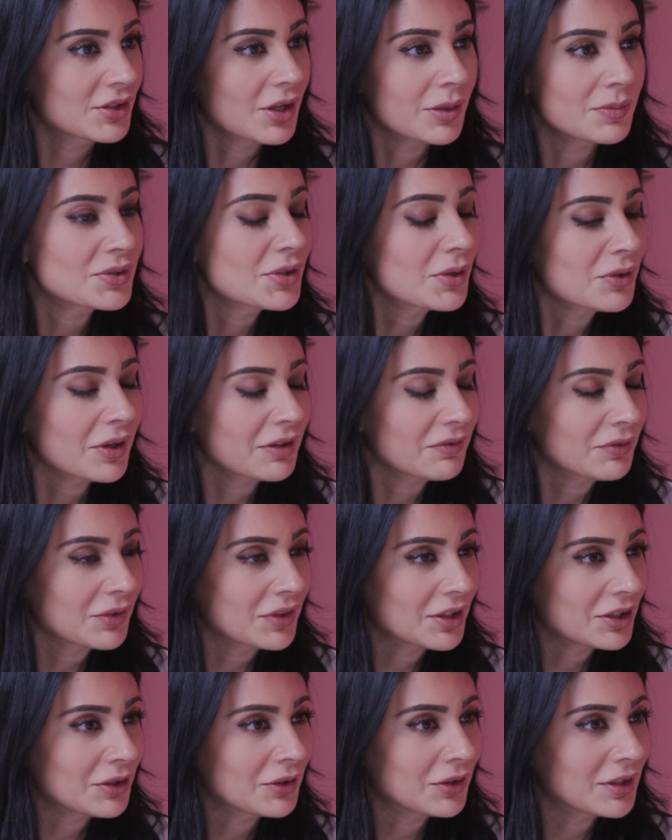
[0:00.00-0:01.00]
So I'm so grateful
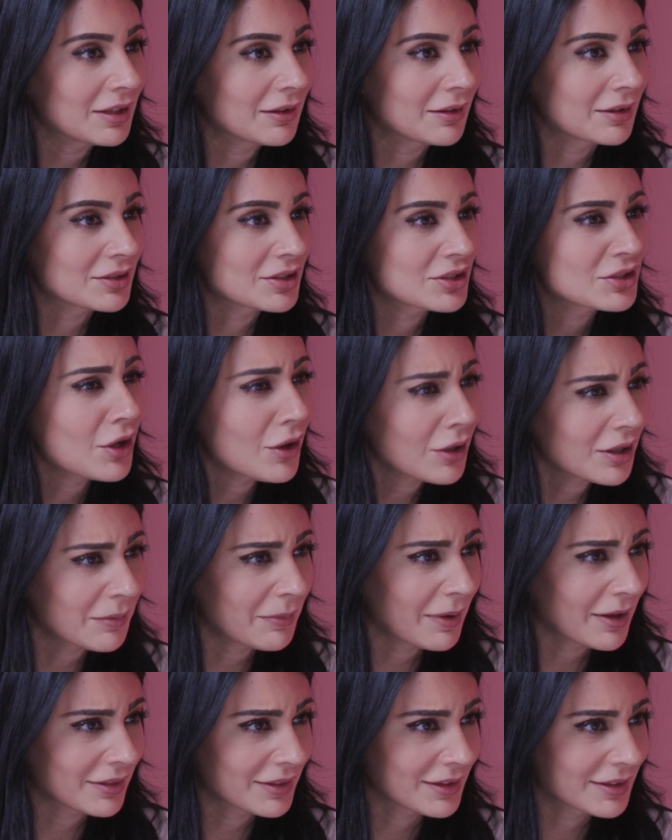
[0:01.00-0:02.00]
that you're here to talk
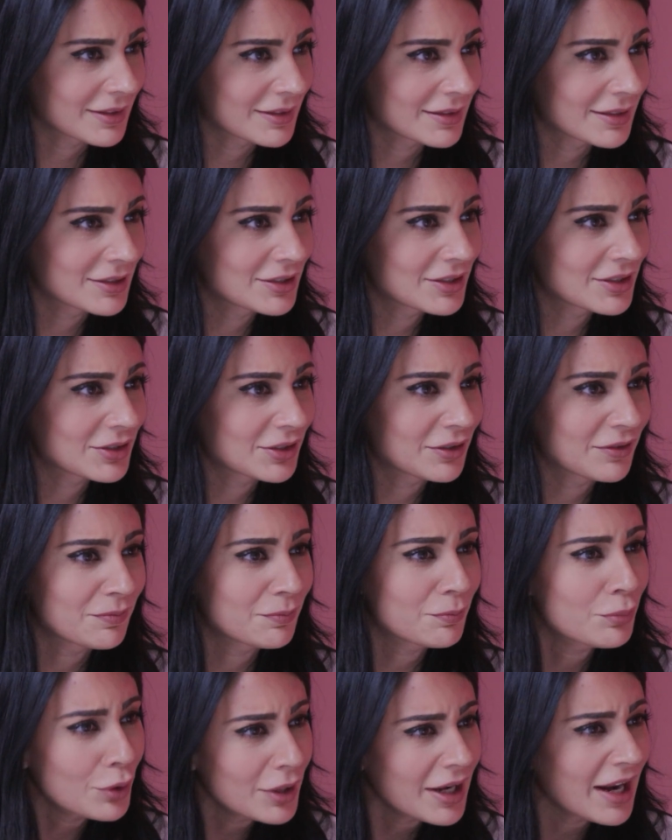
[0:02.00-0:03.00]
about this and to sort
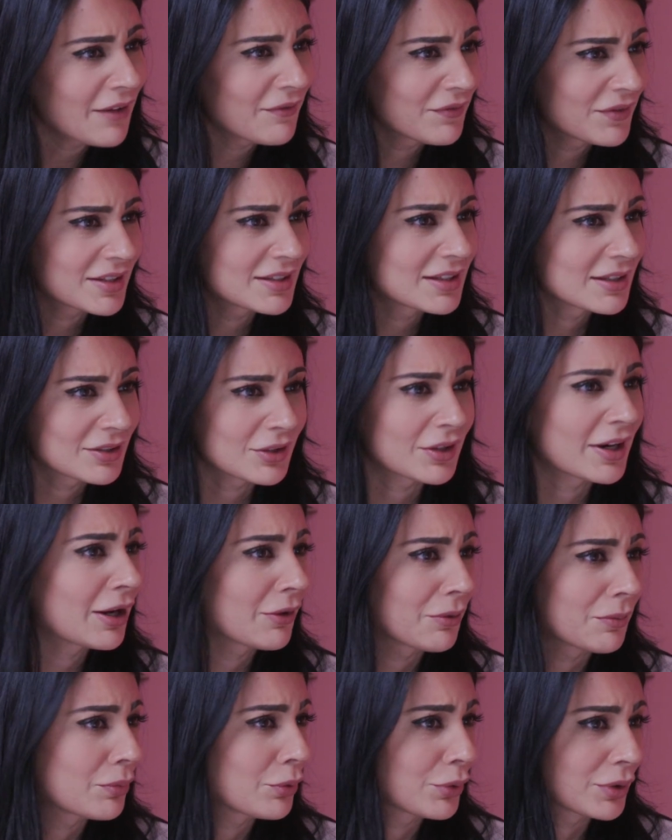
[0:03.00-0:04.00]
of put emphasis on how
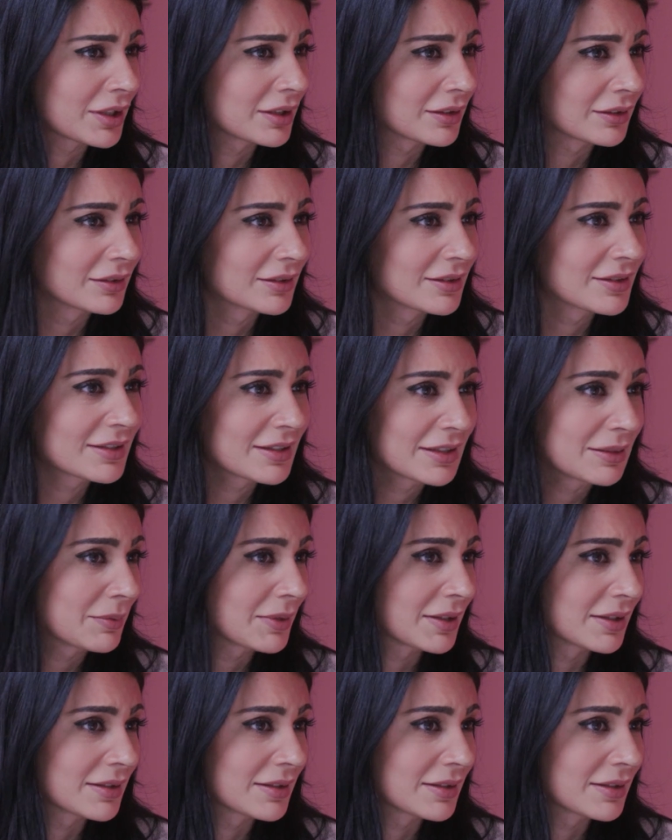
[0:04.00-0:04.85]
important sleep